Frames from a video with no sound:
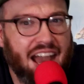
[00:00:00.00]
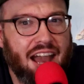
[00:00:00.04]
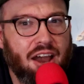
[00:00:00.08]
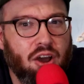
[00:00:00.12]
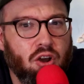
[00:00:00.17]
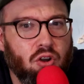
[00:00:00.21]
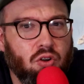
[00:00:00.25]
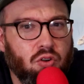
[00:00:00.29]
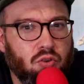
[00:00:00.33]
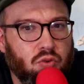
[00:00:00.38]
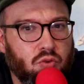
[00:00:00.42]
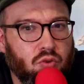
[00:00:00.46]

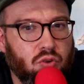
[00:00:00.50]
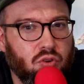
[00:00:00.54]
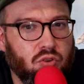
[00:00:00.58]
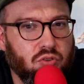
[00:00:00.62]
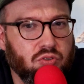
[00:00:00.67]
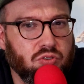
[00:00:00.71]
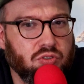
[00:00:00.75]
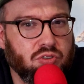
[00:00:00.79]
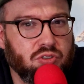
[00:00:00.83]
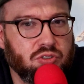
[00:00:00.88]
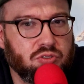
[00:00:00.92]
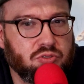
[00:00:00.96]
How
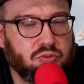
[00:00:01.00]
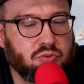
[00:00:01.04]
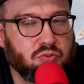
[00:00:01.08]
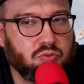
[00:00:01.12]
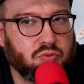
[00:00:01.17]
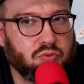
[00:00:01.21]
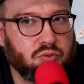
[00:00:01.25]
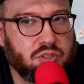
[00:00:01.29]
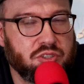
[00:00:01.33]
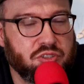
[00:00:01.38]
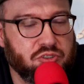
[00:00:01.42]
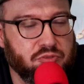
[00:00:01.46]

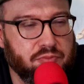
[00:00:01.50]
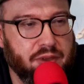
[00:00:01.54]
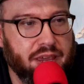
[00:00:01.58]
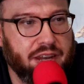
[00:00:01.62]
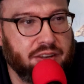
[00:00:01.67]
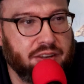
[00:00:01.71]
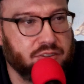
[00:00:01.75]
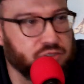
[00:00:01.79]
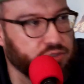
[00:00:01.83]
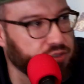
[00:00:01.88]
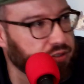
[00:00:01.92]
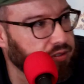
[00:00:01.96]
old was your
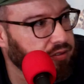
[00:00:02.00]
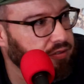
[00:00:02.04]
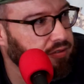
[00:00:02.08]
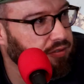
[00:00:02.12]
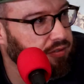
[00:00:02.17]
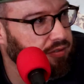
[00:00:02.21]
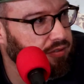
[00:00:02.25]
manager?